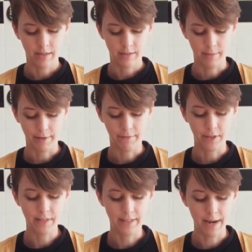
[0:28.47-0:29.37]
So my
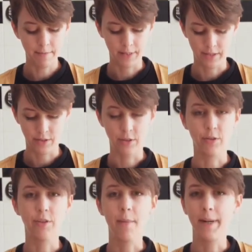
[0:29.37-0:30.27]
first step is to
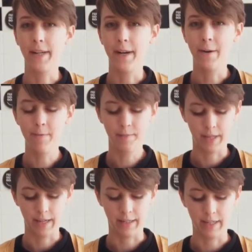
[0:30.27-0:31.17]
thaw my dough
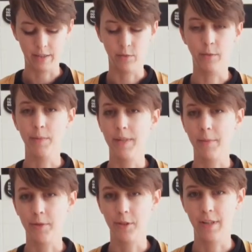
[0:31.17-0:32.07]
and get it to room
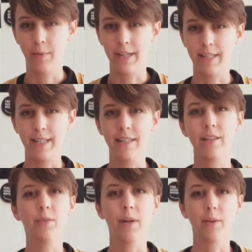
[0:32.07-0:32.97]
temperature. That way it's easy
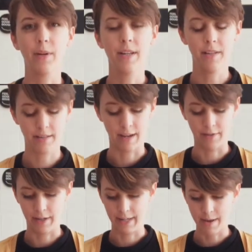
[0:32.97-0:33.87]
to work with. I've
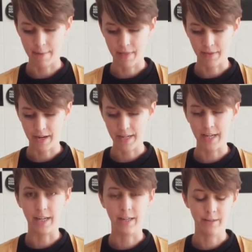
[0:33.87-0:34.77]
already got mine thawed
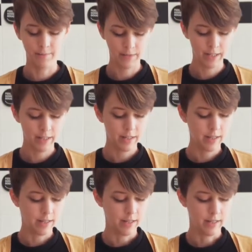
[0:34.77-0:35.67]
here.
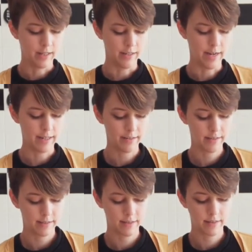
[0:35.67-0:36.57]

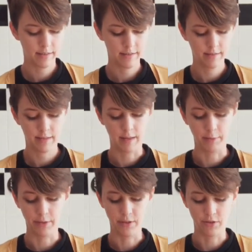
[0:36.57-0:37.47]
Next, I'm
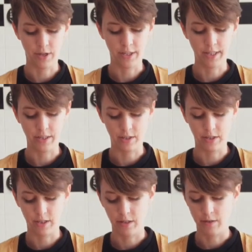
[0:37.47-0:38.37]
going to stretch it
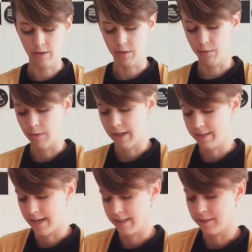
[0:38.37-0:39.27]
into a
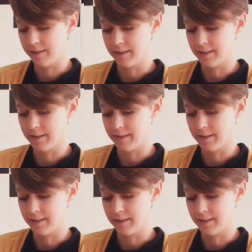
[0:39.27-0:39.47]
rectangle.